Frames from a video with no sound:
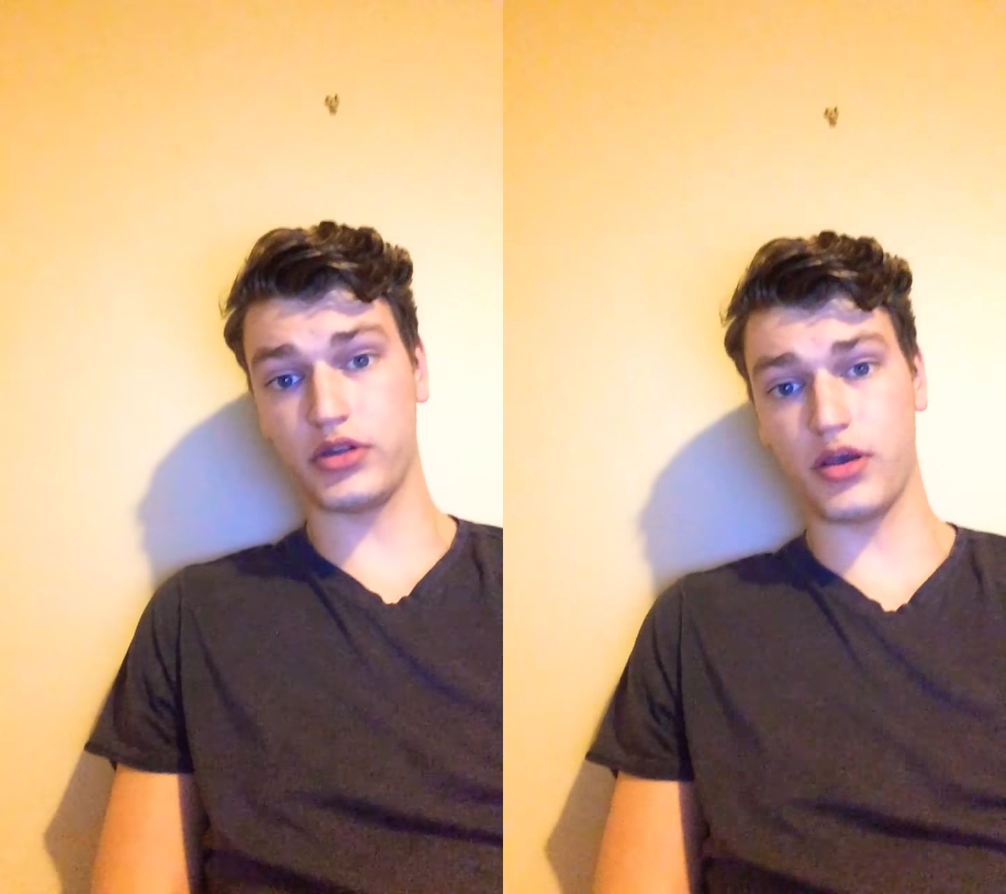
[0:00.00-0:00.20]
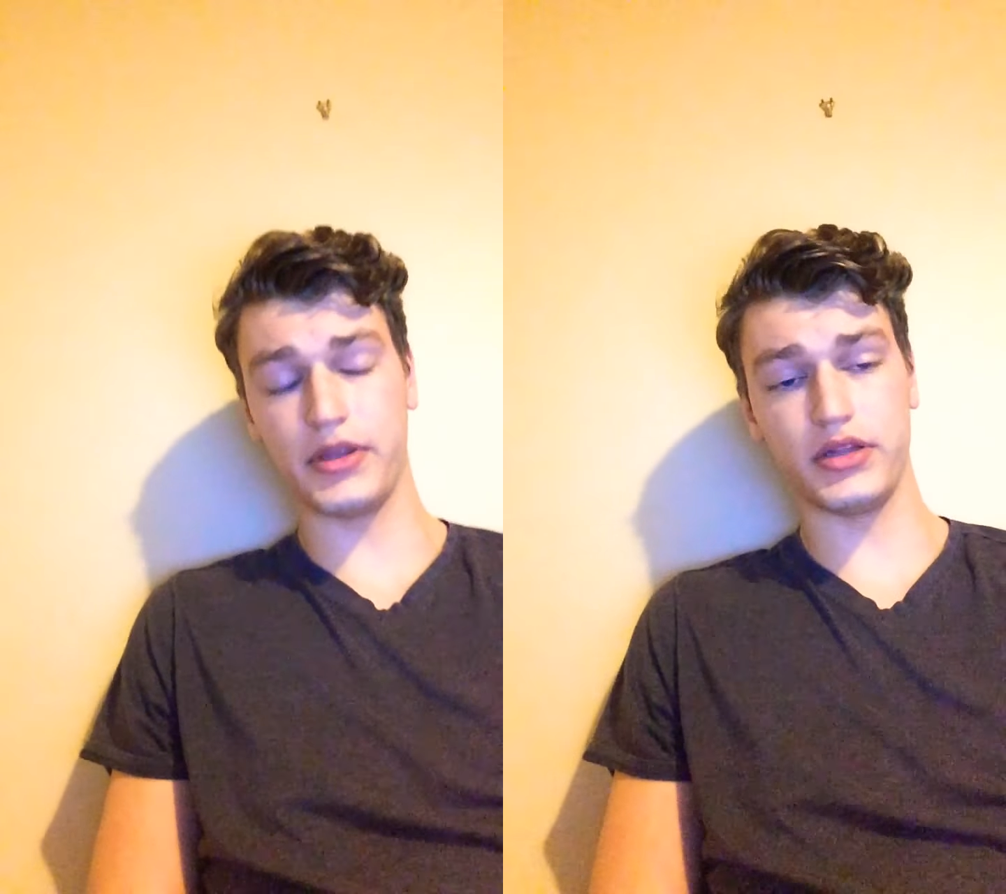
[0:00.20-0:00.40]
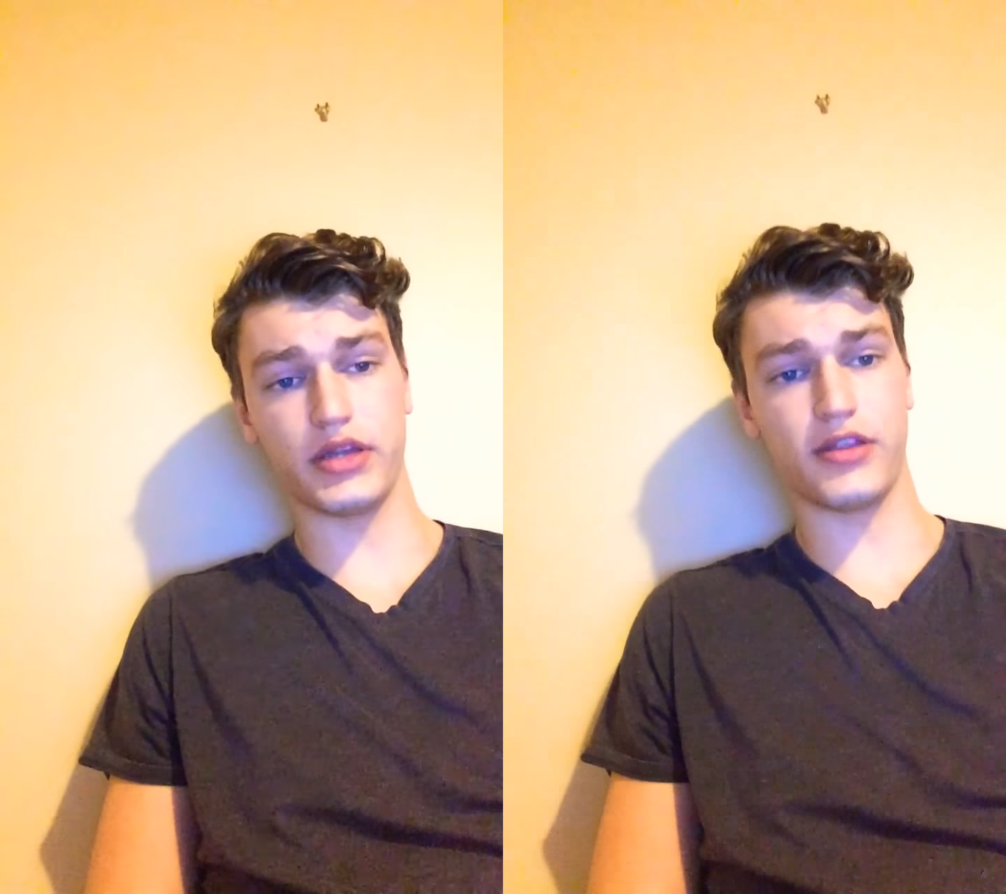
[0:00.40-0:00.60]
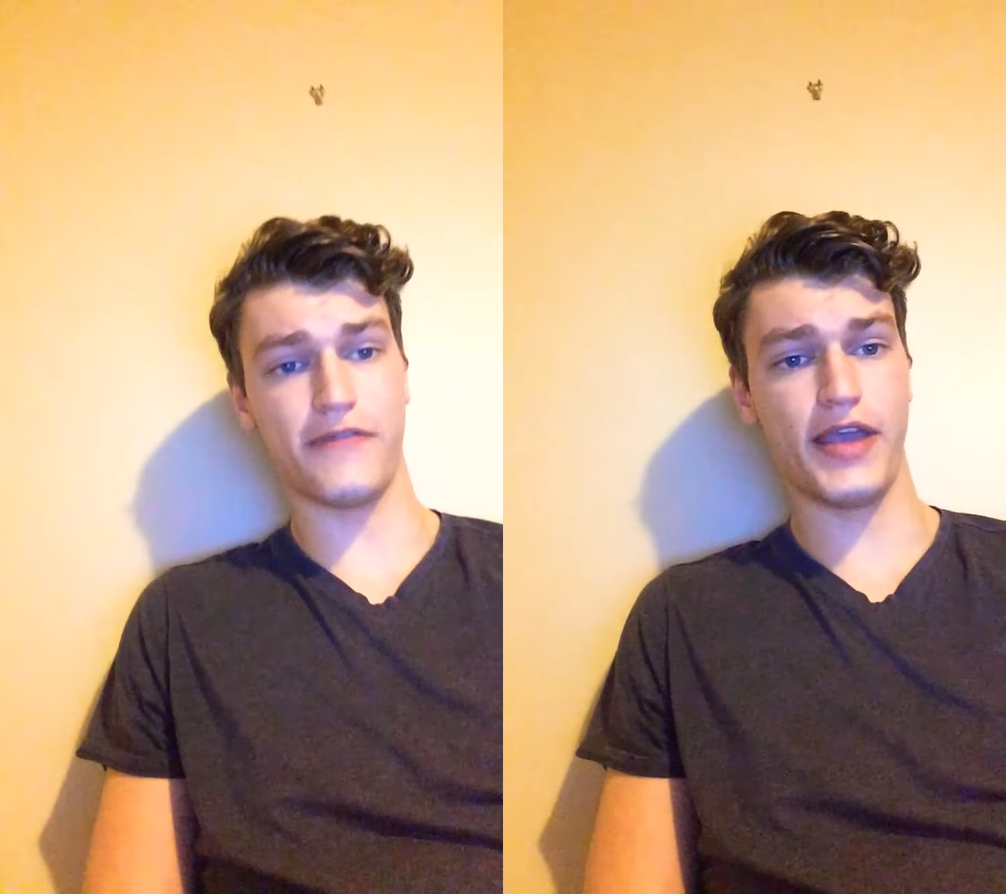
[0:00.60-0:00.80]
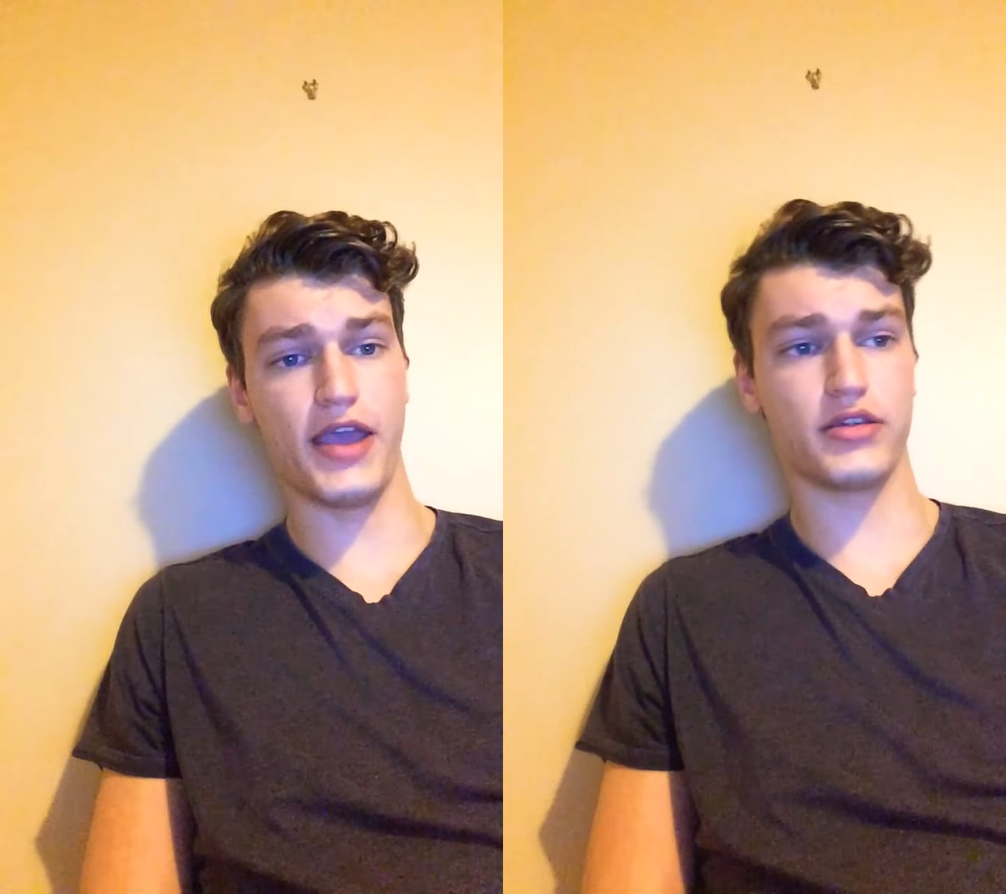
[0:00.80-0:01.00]
companies like the
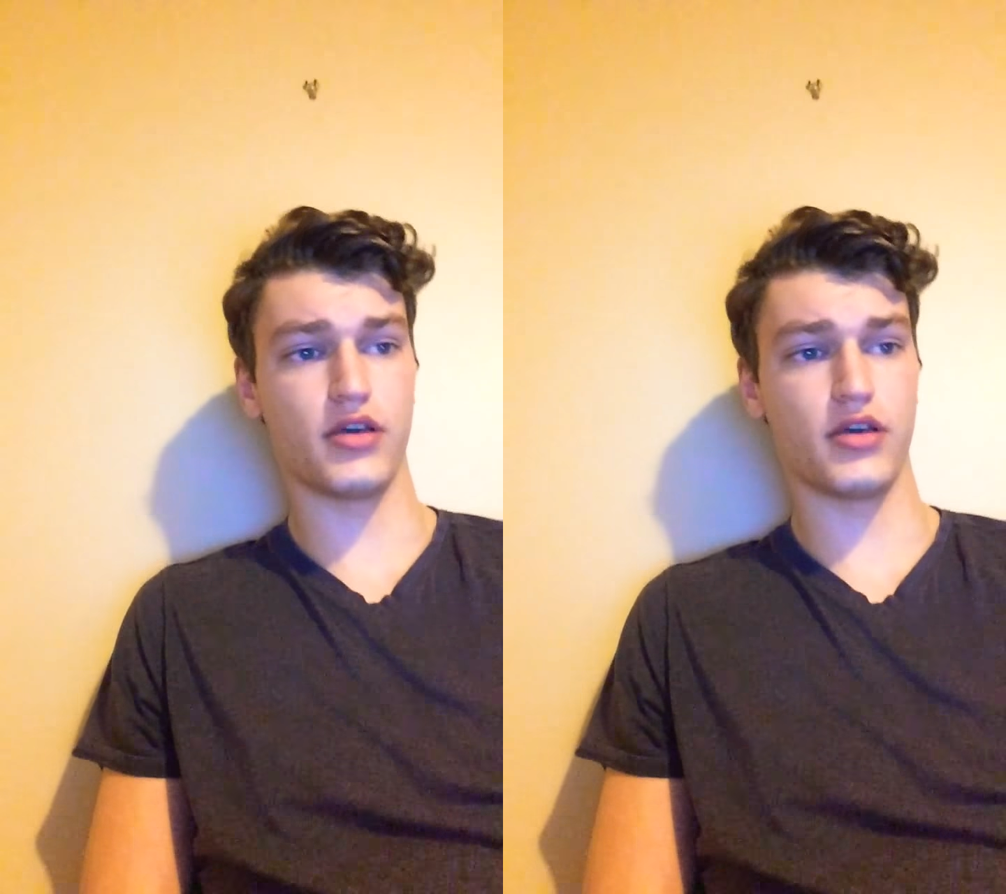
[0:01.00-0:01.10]
Fast